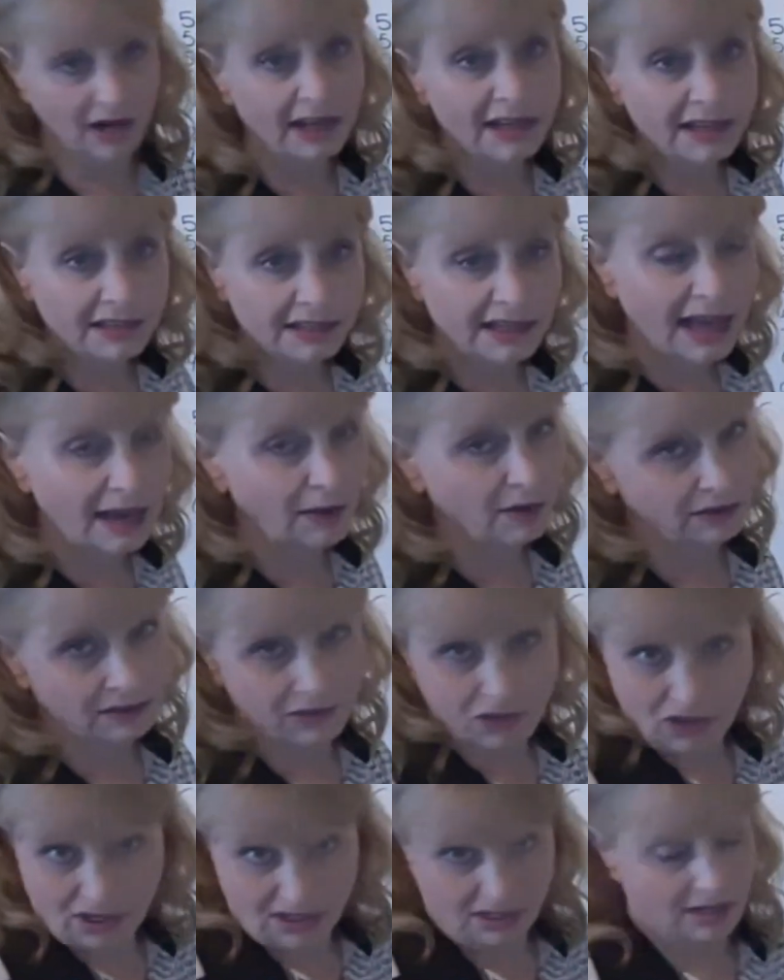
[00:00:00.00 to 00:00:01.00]
is
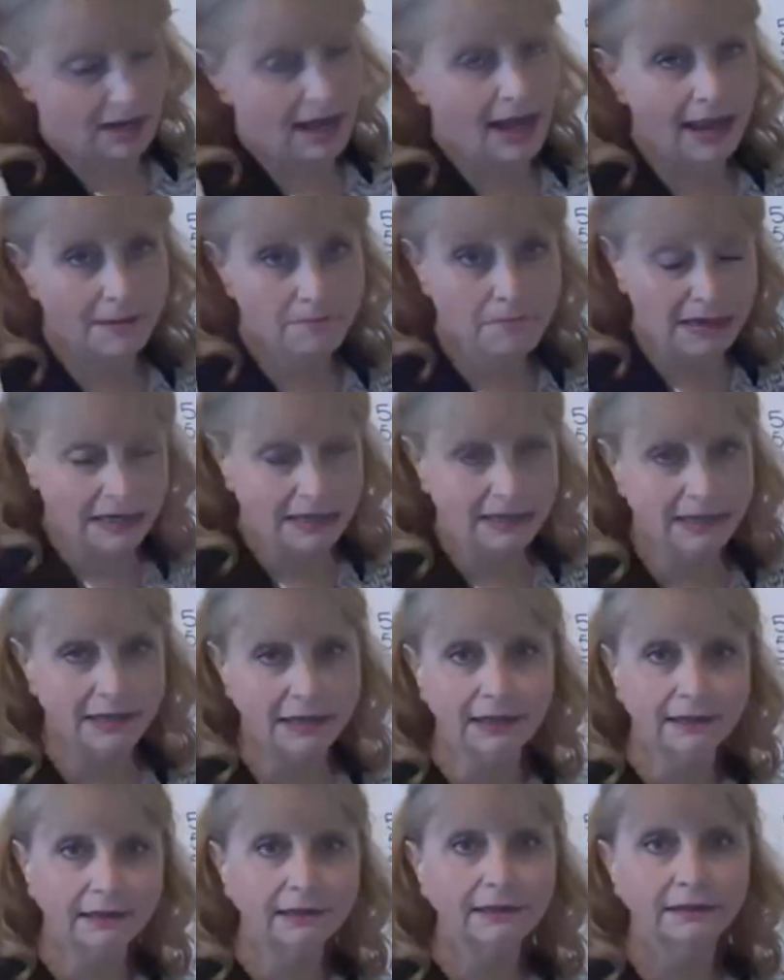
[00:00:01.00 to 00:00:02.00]
just a
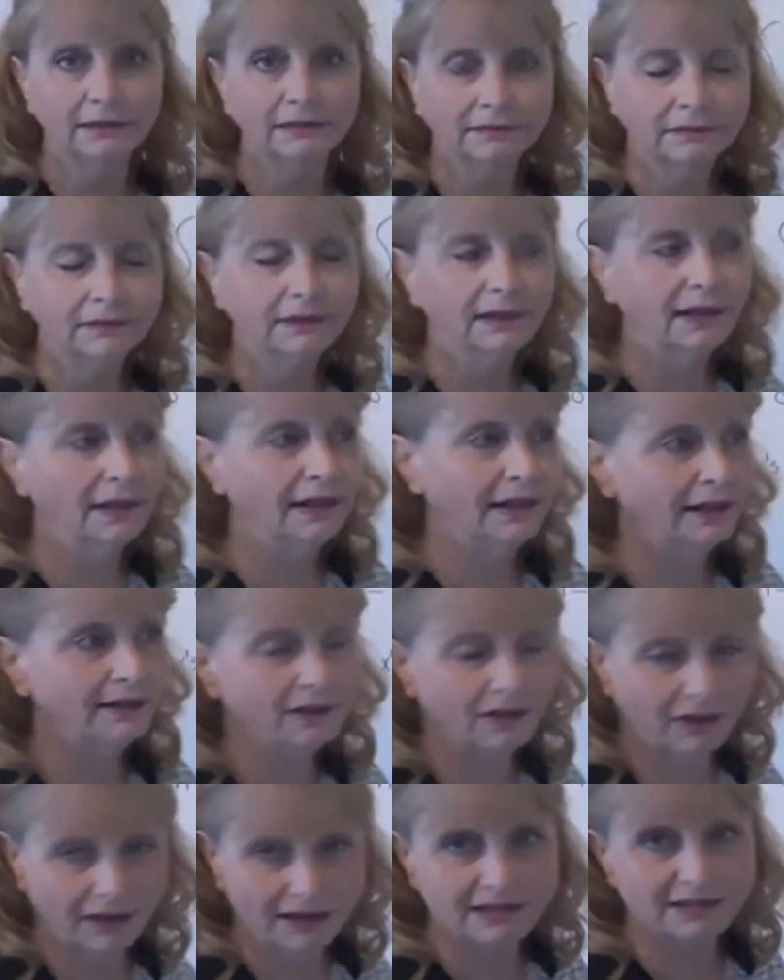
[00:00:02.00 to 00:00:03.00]
median and
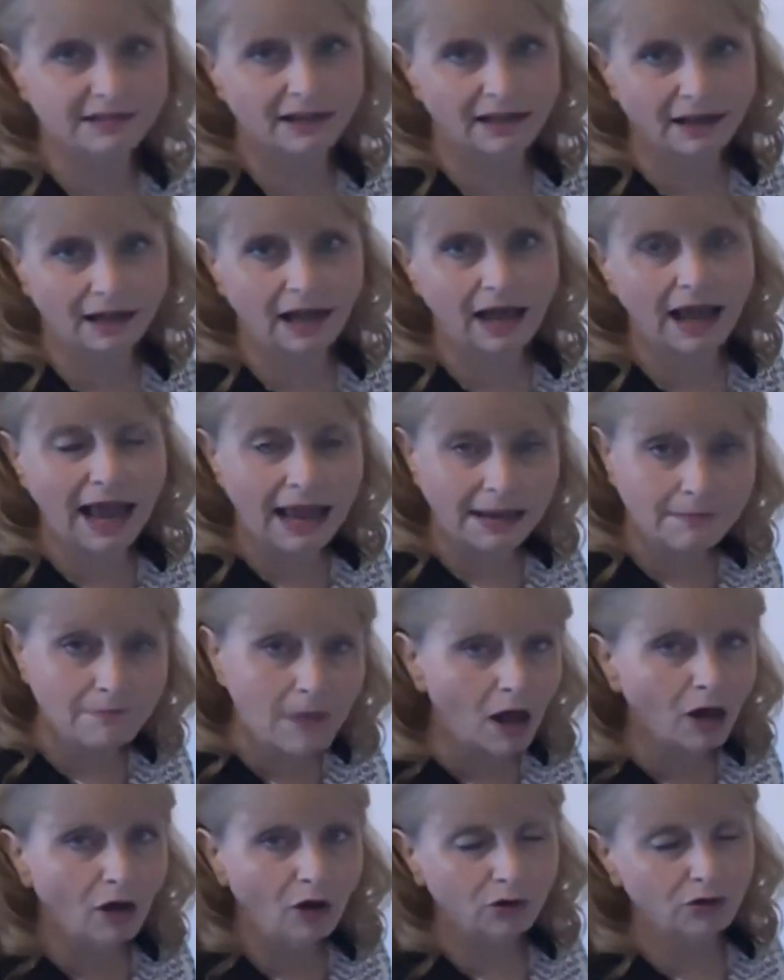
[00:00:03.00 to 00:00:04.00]
there is a
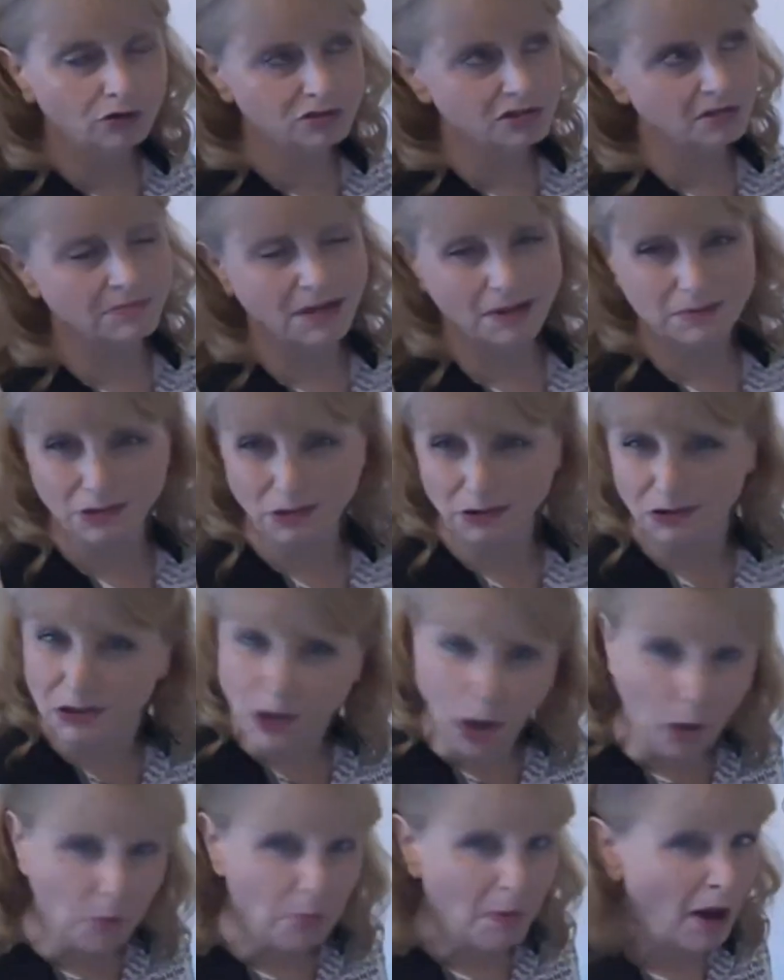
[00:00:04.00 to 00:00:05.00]
mode, or sometimes there's
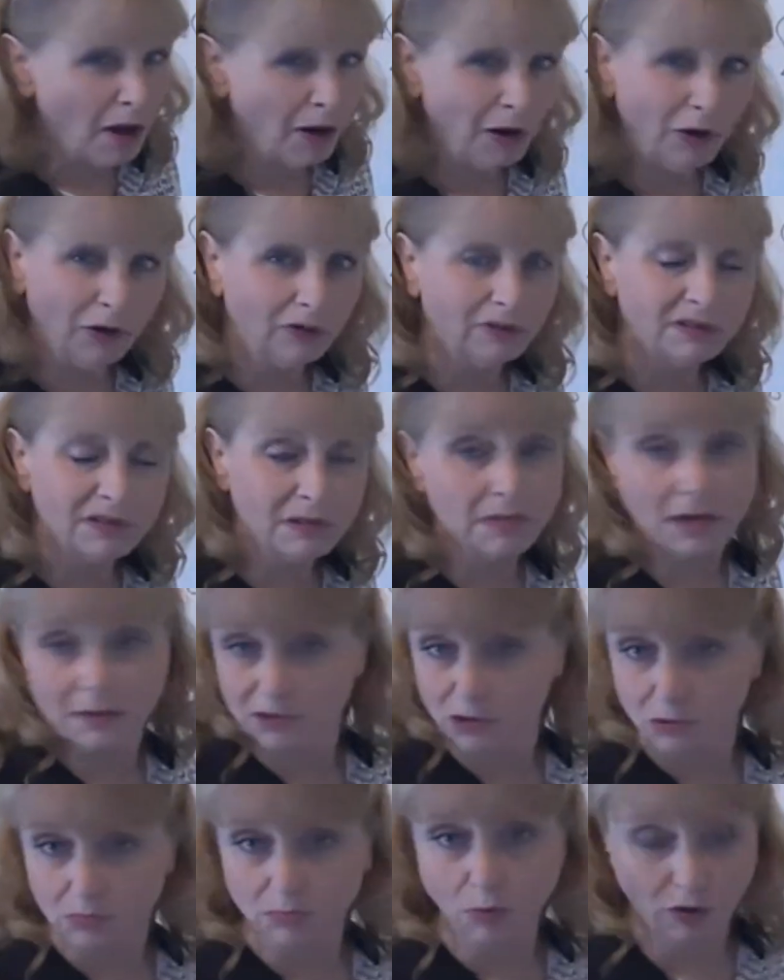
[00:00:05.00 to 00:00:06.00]
no mode.
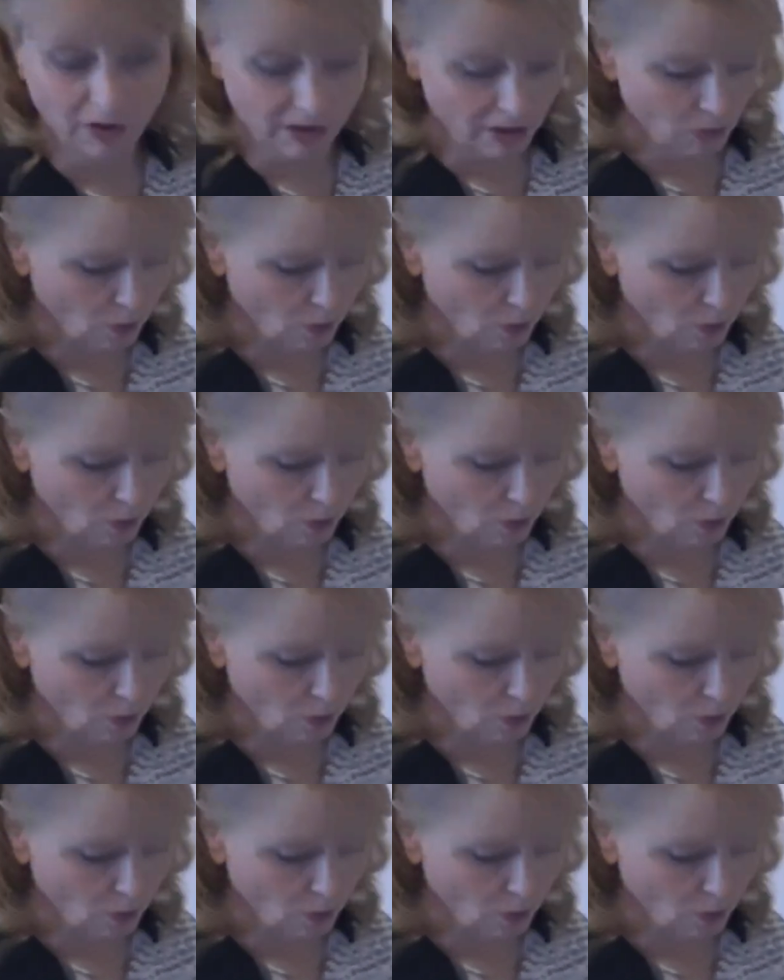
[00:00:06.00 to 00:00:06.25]
Sometimes there's more